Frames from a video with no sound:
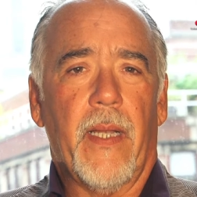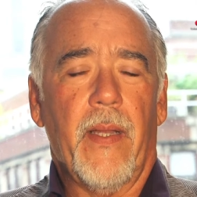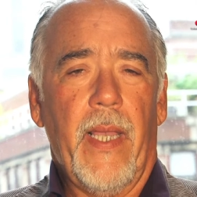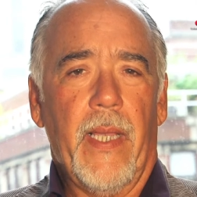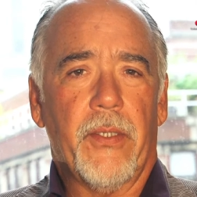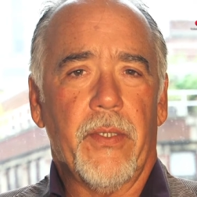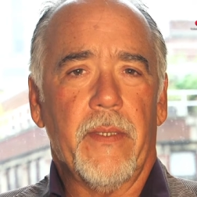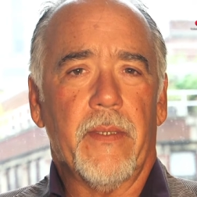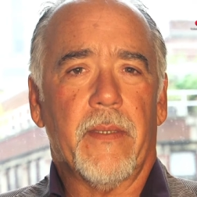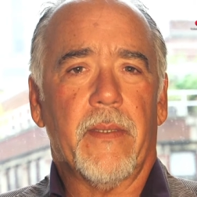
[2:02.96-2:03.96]
our
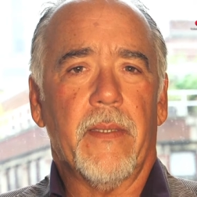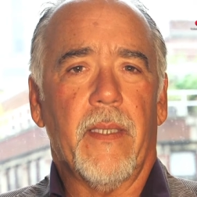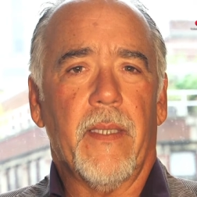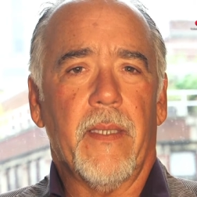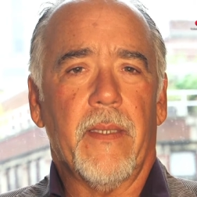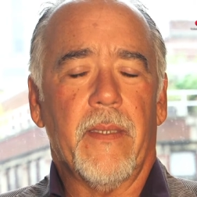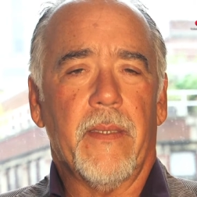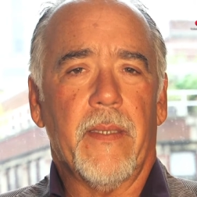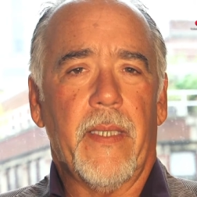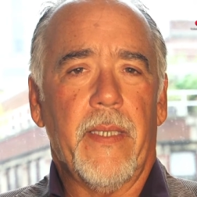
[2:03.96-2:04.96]
actions
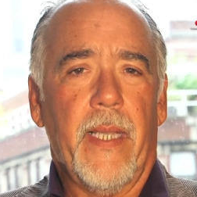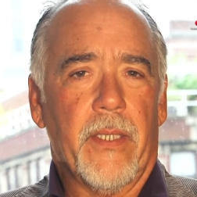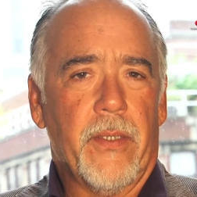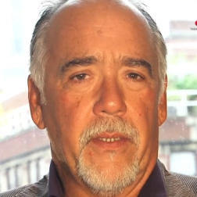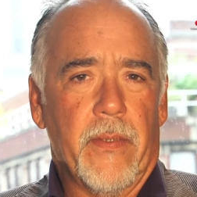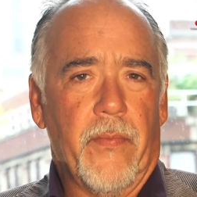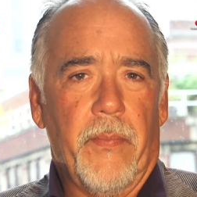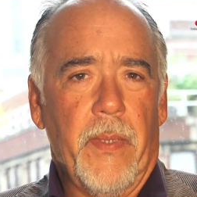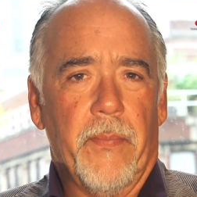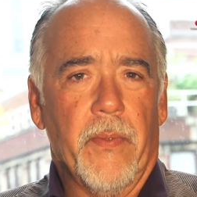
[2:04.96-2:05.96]
and the actions of
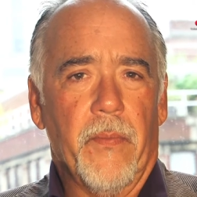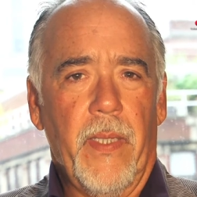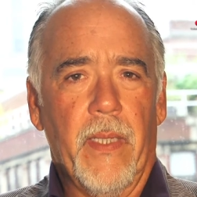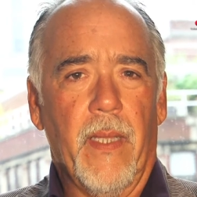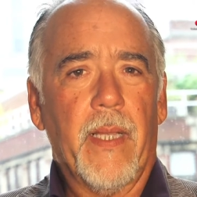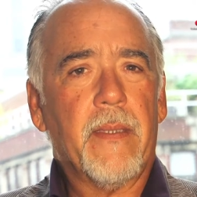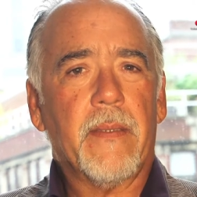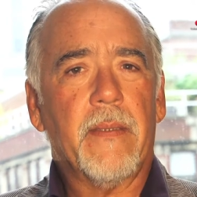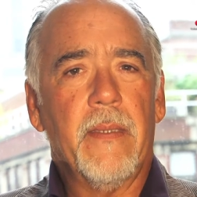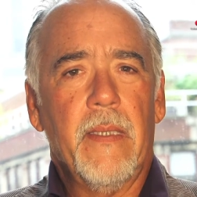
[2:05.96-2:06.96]
the people we
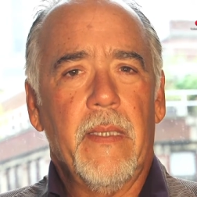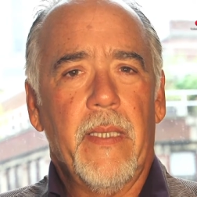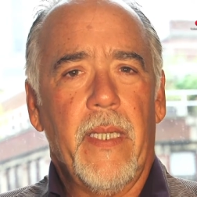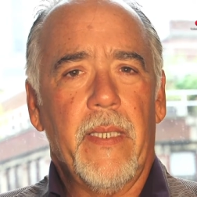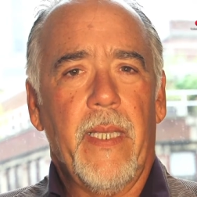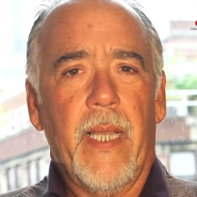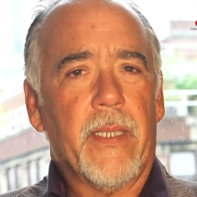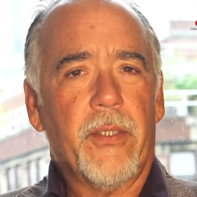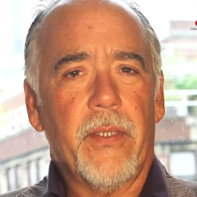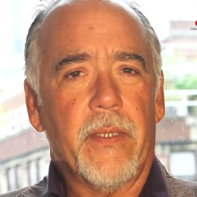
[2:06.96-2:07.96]
elect and the
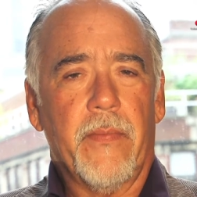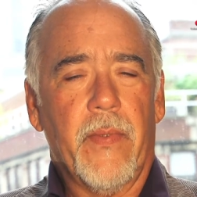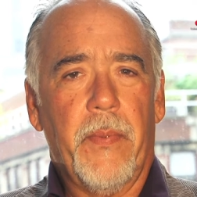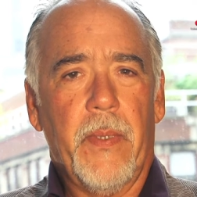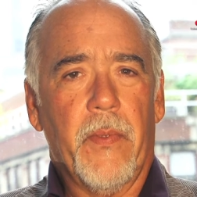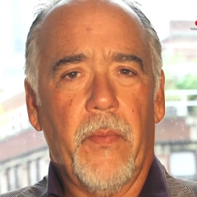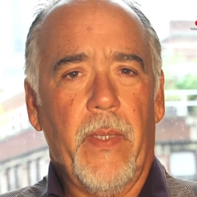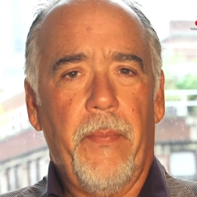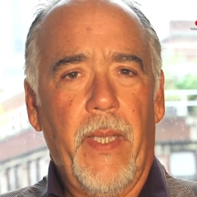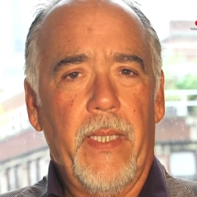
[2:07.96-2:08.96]
actions of the people
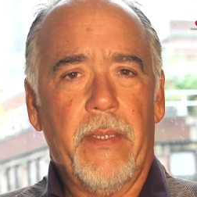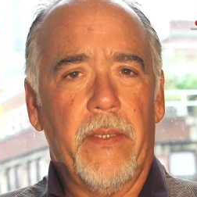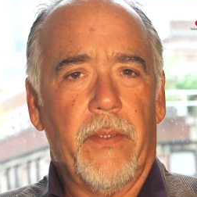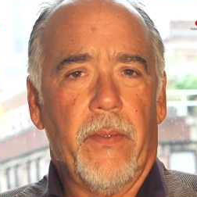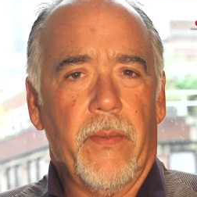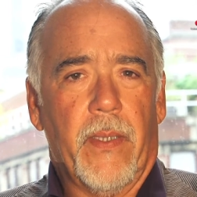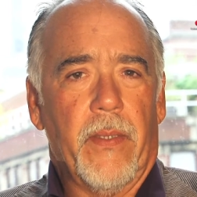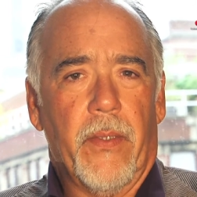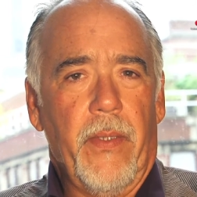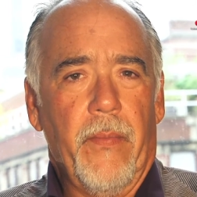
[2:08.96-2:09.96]
we pay to do
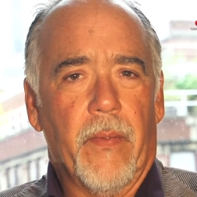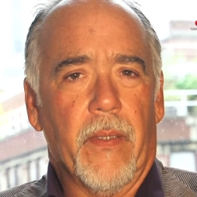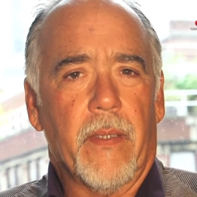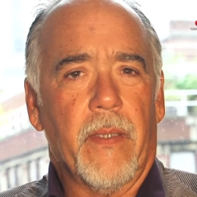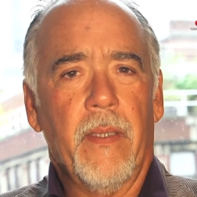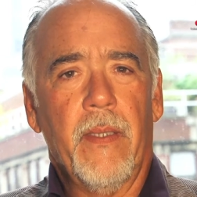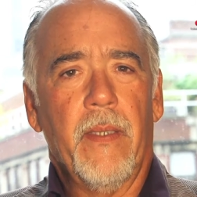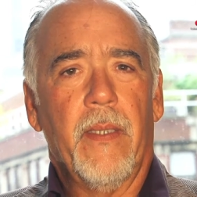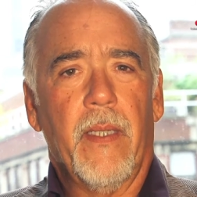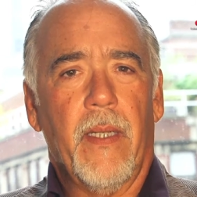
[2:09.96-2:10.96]
our dirty work
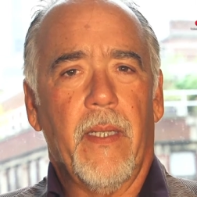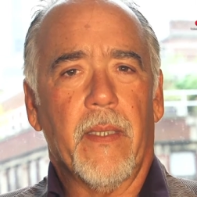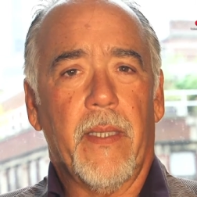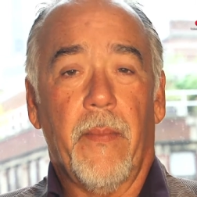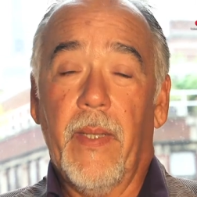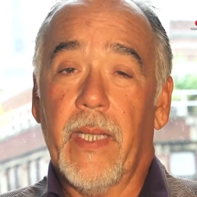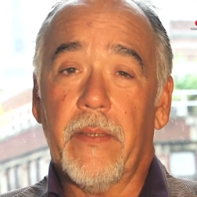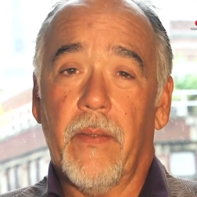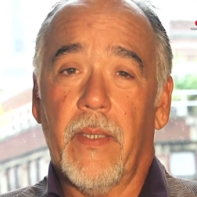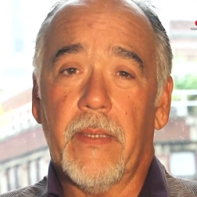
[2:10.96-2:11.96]
come
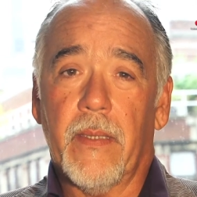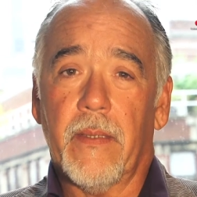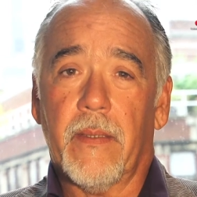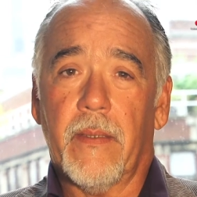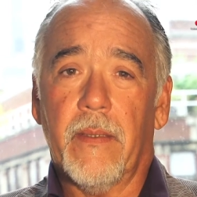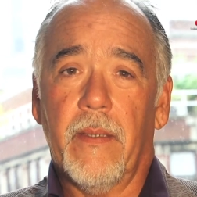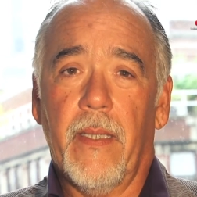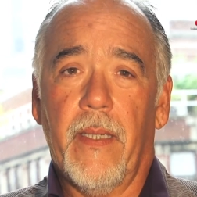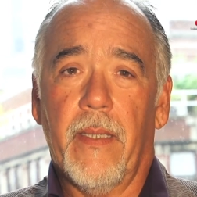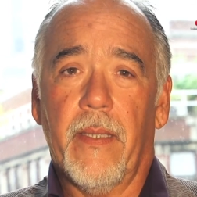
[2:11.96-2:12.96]
back to haunt us.
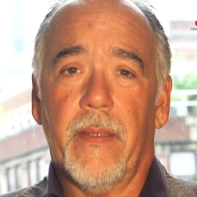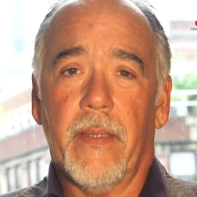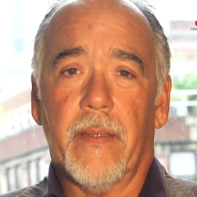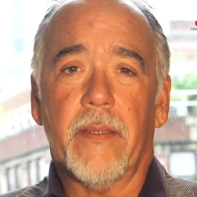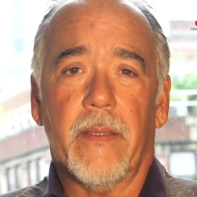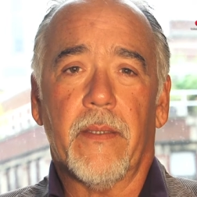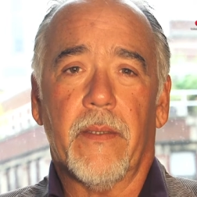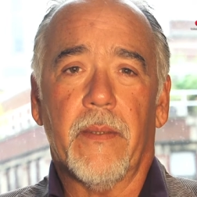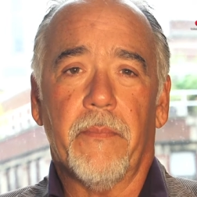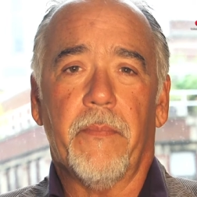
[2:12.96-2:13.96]
And I think this is
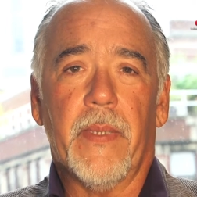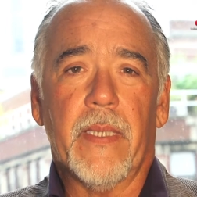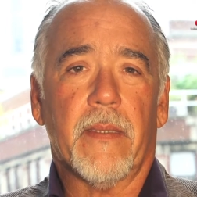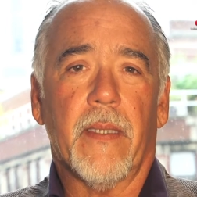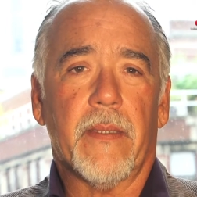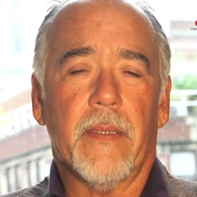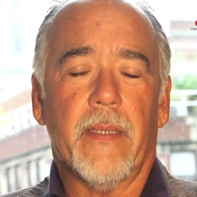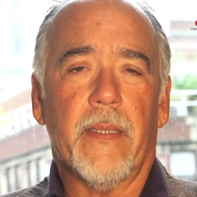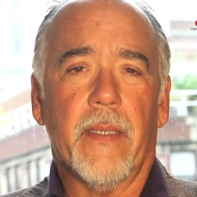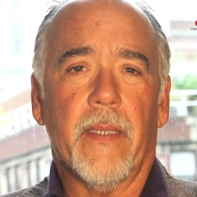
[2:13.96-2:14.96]
the biggest
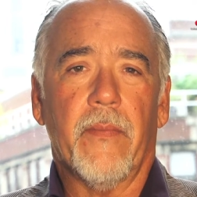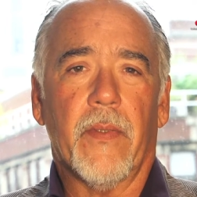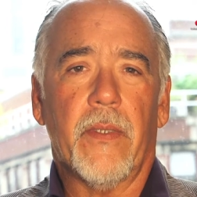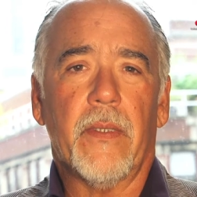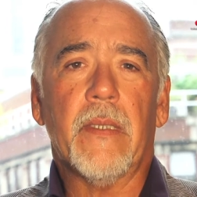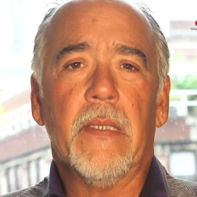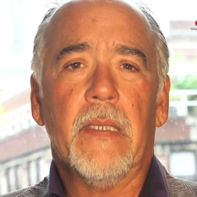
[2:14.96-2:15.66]
lesson I think I've learned